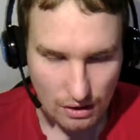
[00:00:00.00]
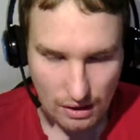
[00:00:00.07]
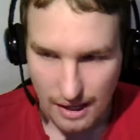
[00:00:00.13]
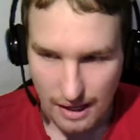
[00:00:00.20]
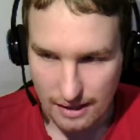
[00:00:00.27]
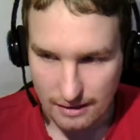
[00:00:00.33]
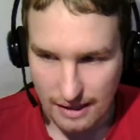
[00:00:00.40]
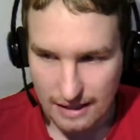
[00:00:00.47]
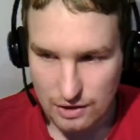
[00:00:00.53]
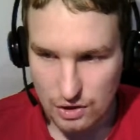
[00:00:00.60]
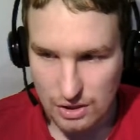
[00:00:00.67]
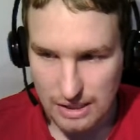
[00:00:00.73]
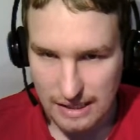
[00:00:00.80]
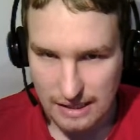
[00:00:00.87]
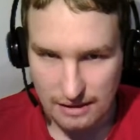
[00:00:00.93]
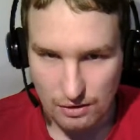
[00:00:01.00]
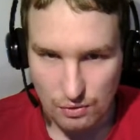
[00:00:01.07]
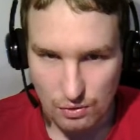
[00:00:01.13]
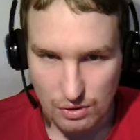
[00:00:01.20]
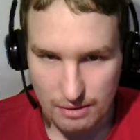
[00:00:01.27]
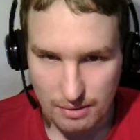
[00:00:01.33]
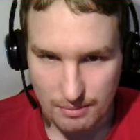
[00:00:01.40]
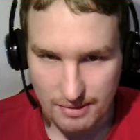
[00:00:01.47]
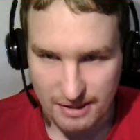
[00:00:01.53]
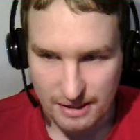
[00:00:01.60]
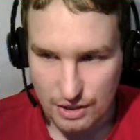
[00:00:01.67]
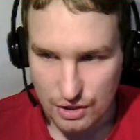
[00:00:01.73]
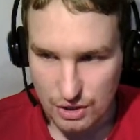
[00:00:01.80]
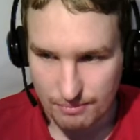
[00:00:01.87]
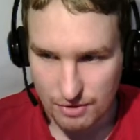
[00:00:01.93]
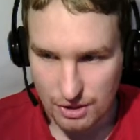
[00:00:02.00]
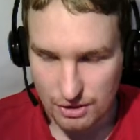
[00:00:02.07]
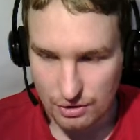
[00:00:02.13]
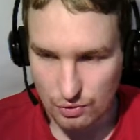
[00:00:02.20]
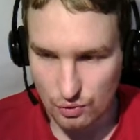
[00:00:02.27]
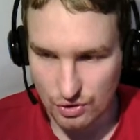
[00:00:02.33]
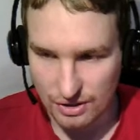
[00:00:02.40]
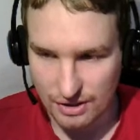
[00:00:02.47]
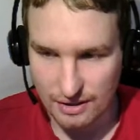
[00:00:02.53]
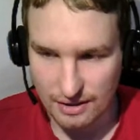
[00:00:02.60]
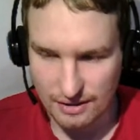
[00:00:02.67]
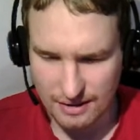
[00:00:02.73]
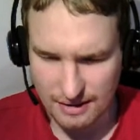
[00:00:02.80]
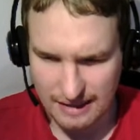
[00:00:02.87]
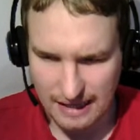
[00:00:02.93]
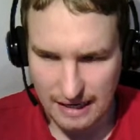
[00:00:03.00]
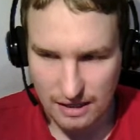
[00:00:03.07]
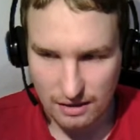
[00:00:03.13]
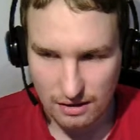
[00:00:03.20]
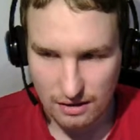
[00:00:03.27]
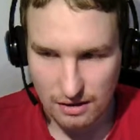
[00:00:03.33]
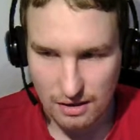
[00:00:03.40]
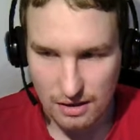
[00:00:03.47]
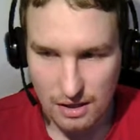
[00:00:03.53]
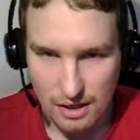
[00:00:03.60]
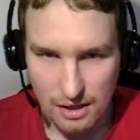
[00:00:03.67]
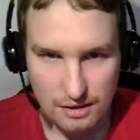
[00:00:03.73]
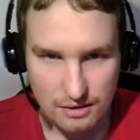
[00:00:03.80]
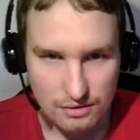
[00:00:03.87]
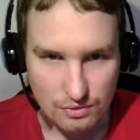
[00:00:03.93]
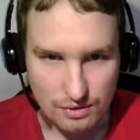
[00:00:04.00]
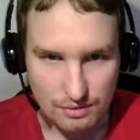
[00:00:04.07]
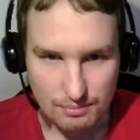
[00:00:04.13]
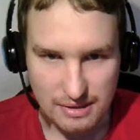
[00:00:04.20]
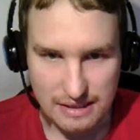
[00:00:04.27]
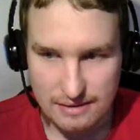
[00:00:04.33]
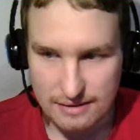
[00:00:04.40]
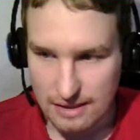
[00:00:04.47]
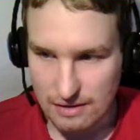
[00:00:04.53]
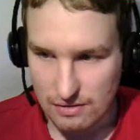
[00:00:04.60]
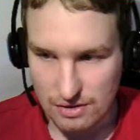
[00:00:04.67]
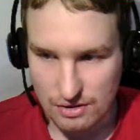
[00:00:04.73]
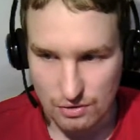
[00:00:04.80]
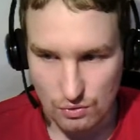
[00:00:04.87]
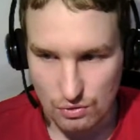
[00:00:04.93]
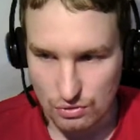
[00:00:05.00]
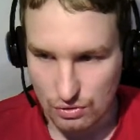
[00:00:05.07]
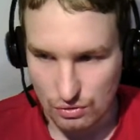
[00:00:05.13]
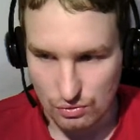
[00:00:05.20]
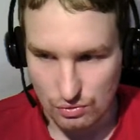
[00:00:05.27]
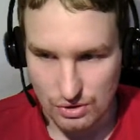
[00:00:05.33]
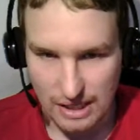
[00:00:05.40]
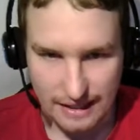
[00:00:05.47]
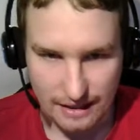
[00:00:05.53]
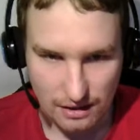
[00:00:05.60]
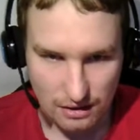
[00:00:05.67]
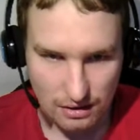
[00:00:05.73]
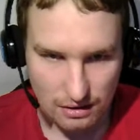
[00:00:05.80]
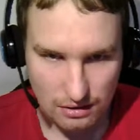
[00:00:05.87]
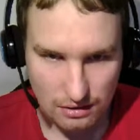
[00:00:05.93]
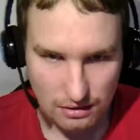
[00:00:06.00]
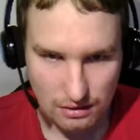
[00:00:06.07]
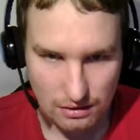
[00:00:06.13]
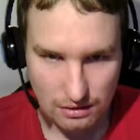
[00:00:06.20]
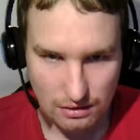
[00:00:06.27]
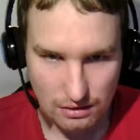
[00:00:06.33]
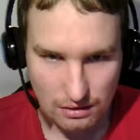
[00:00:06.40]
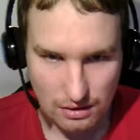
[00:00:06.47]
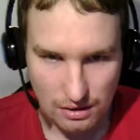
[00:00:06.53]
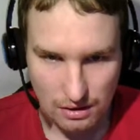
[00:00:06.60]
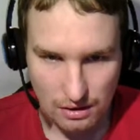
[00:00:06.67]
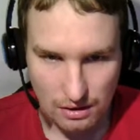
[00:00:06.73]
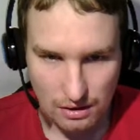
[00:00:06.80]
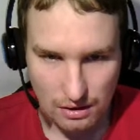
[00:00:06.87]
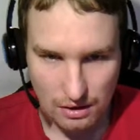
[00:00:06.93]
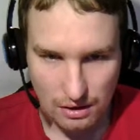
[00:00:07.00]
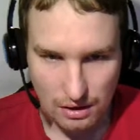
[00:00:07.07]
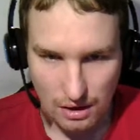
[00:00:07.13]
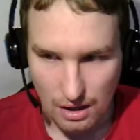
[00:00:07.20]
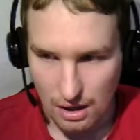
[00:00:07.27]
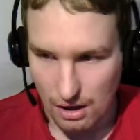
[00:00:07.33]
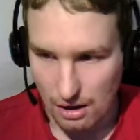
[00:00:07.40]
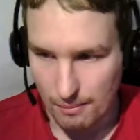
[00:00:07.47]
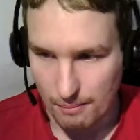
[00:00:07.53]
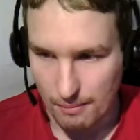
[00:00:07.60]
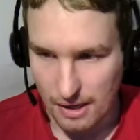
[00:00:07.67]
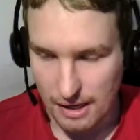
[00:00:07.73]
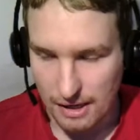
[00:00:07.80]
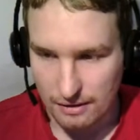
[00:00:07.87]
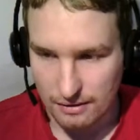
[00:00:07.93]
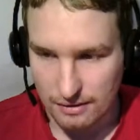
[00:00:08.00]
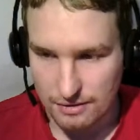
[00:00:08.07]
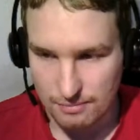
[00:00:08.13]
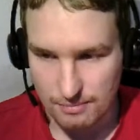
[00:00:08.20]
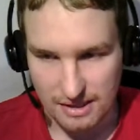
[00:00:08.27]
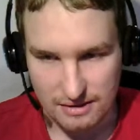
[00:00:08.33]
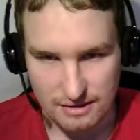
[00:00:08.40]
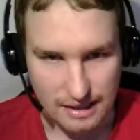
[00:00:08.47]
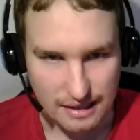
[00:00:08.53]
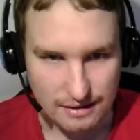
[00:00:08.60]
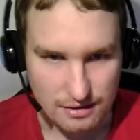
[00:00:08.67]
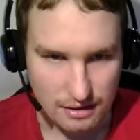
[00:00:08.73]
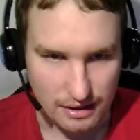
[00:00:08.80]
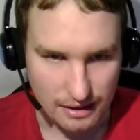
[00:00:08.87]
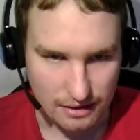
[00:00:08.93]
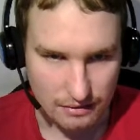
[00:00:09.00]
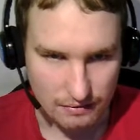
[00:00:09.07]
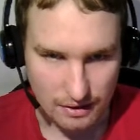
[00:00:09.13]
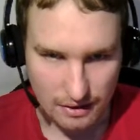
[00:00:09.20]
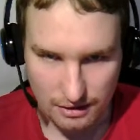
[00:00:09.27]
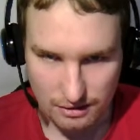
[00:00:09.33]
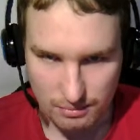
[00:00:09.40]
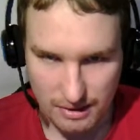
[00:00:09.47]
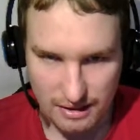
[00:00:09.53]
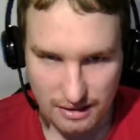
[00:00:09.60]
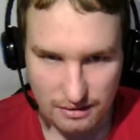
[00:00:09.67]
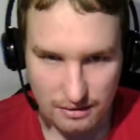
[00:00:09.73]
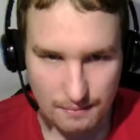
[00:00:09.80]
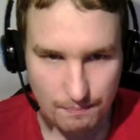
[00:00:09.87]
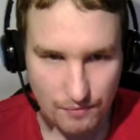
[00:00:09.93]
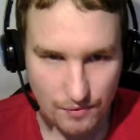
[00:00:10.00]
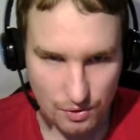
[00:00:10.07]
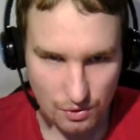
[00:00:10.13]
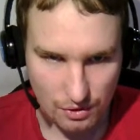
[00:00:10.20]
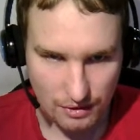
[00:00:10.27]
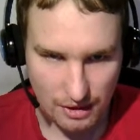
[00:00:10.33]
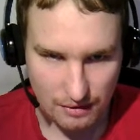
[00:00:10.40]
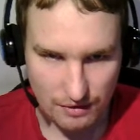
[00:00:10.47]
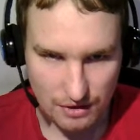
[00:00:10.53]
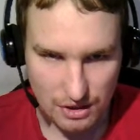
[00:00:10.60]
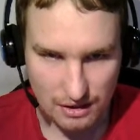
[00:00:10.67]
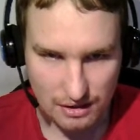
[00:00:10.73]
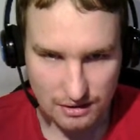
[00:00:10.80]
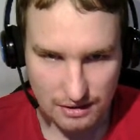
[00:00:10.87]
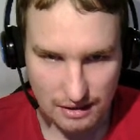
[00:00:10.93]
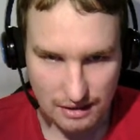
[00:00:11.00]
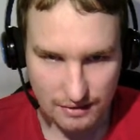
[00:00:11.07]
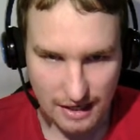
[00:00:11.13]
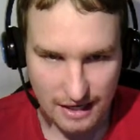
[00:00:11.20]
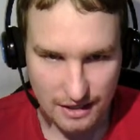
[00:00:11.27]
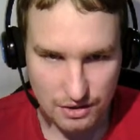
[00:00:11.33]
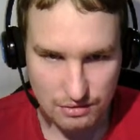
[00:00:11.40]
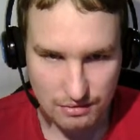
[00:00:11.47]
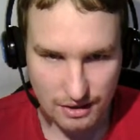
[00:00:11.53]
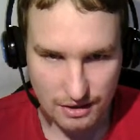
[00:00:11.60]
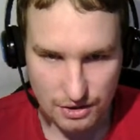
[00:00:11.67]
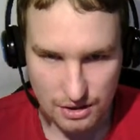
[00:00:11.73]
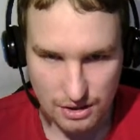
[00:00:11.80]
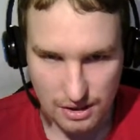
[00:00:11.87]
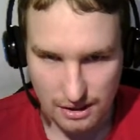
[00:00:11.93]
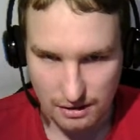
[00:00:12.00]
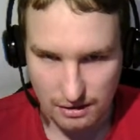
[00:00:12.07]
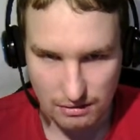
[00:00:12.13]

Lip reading: And actually in the whole implementation, I'm just using it as a DAG. So it means there is also no cycle. And this makes sense later when I explain it. So, and then we just have the edge structure and